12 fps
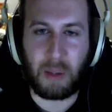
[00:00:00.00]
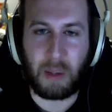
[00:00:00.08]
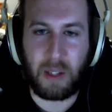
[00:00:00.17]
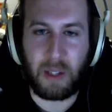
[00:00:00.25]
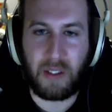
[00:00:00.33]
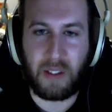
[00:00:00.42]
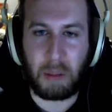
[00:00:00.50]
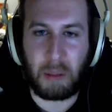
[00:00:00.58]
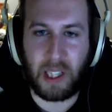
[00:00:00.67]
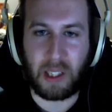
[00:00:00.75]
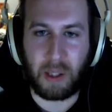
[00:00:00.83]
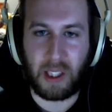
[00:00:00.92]
why do you even
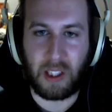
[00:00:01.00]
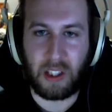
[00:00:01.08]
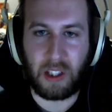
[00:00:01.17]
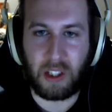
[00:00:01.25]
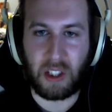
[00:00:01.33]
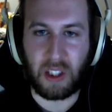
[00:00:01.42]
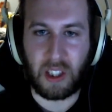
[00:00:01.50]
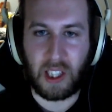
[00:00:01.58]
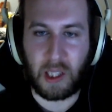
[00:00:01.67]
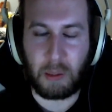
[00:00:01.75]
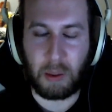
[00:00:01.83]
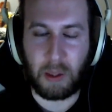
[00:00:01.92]
pick? Why don't you just
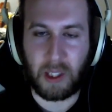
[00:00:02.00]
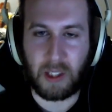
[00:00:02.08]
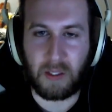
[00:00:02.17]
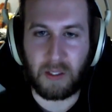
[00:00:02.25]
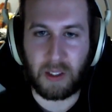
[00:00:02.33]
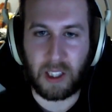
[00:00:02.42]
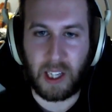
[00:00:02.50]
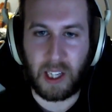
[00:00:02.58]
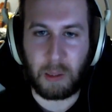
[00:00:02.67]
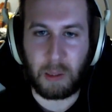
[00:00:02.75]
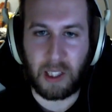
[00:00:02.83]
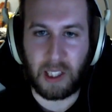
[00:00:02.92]
gain points for the guy you're
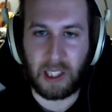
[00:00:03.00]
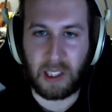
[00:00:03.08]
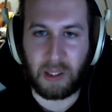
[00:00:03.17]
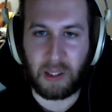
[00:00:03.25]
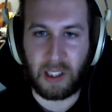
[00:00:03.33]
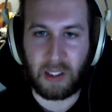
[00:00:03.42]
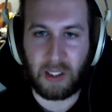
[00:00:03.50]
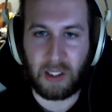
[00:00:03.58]
playing that round?